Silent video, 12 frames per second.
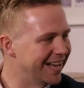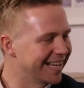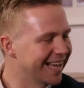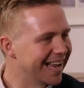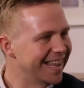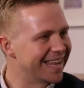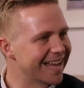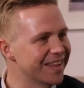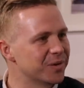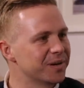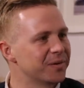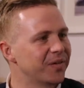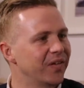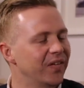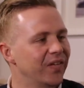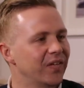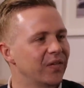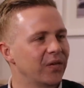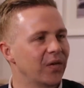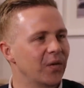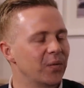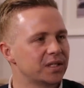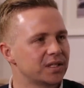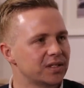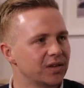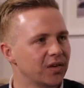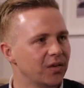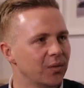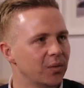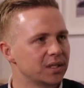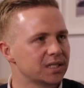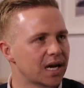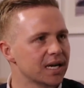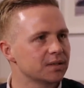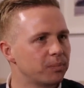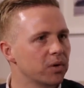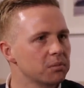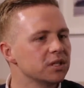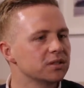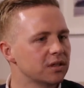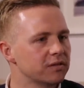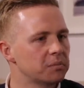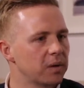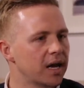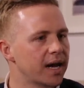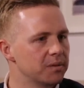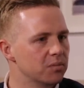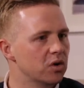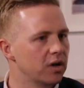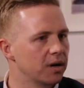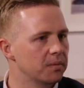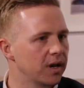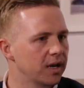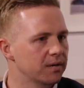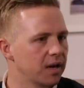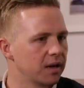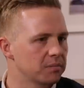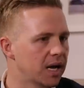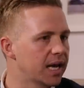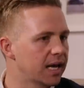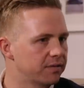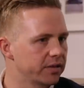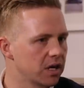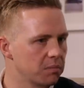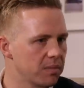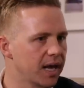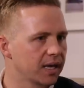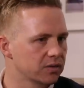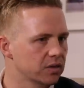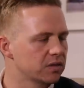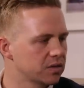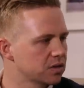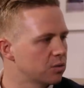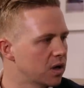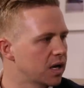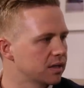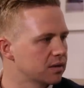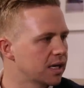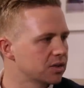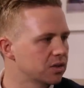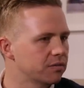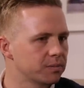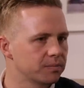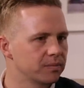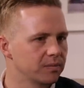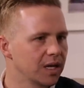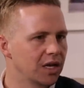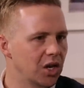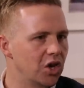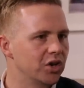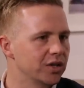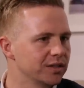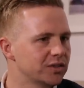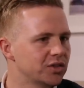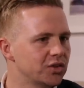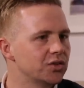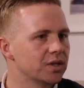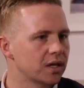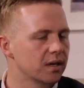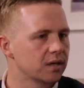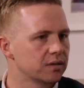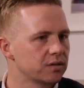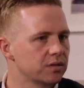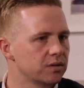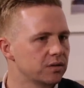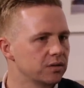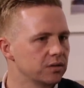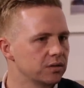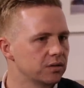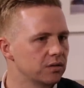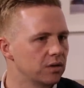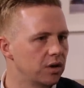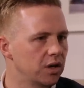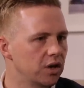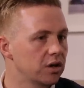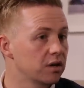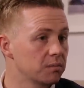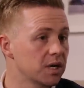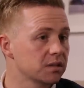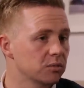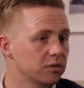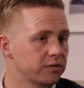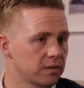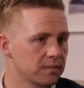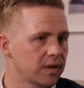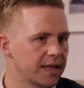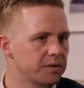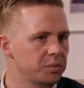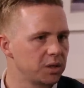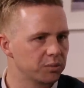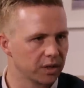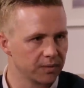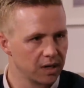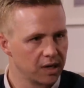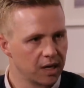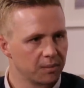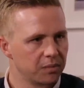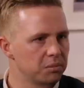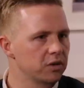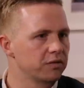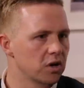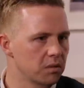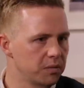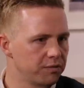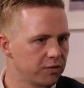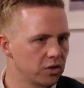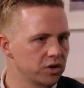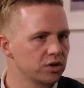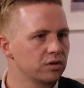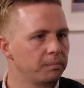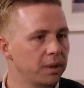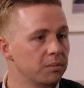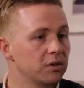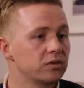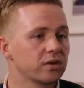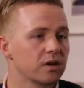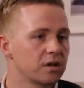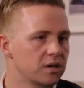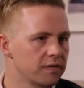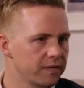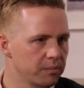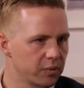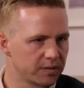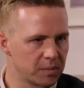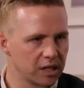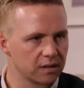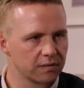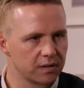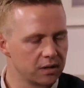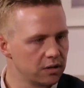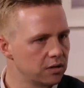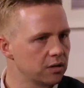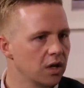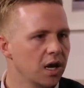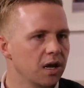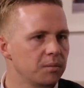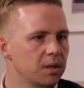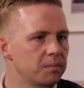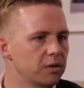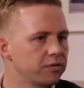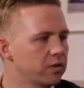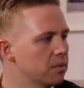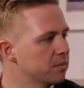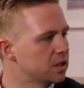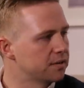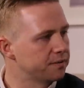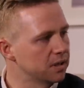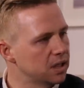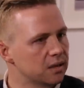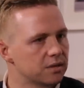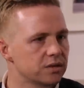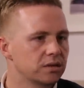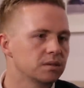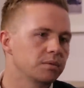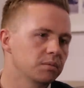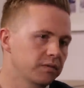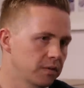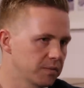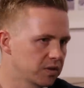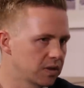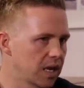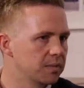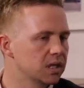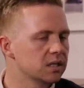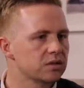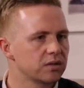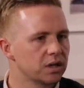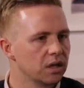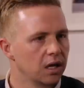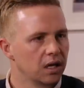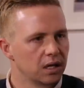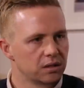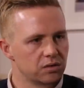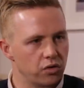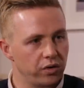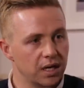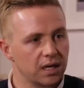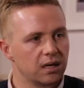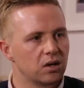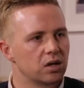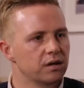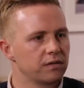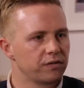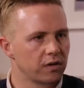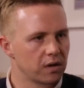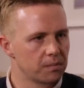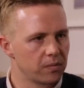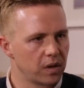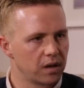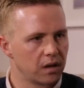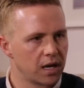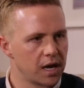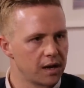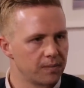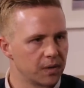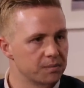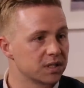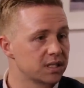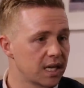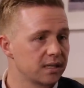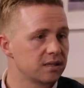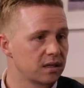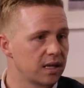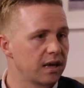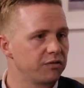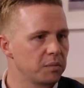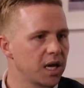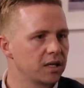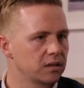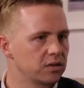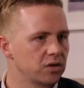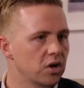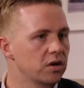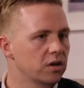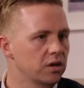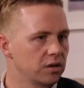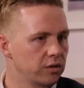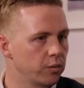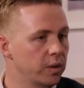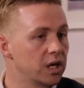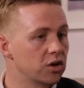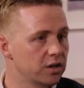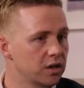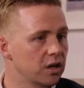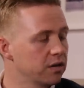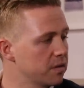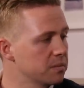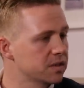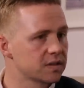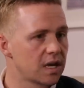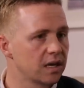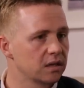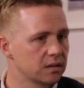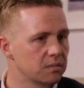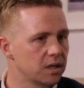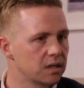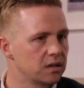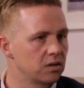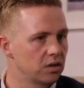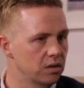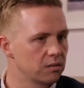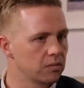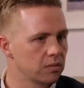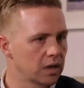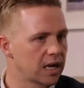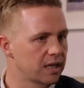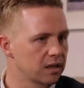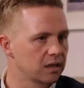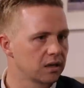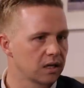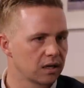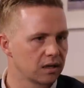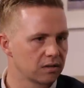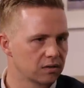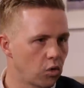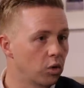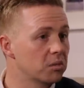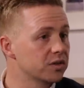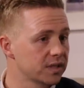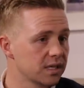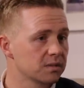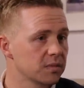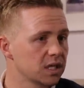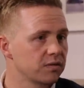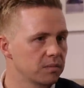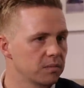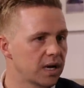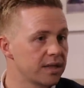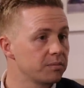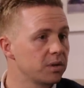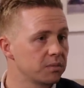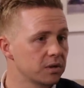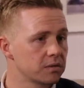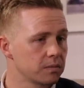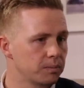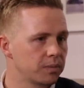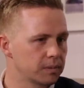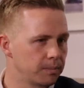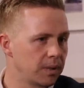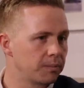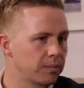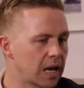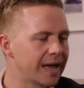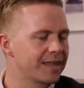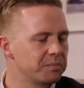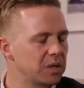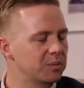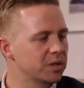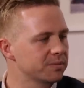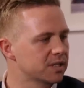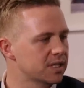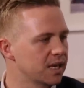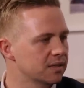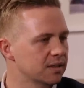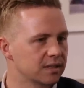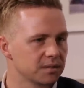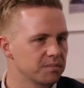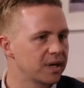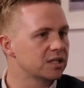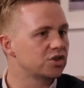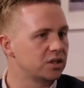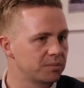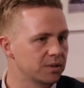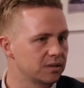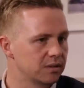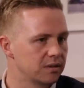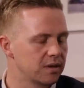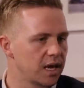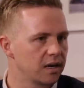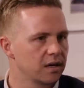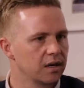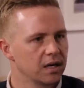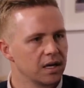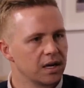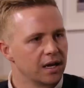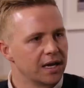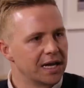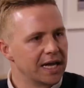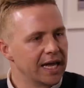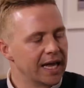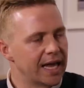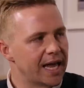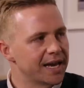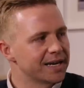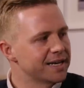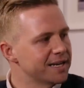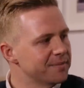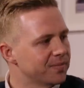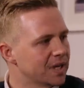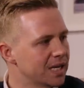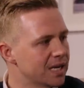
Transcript: the, the other one, which, which I sh probably should have applied more in, in, in, my life looking back, so this is the one I, I should have learned sooner, is to, to learn much more from other people. People who've gone before you, people who've got a different perspective than you, people from different industries, people from the same industry, to really learn from um, the mistakes that they've made. You don't. You, we learn a lot from mistakes, but you learn, I think, almost as much from other people's yeah, pe other people's mistakes, and it's much cheaper to do that. Much cheaper. And um,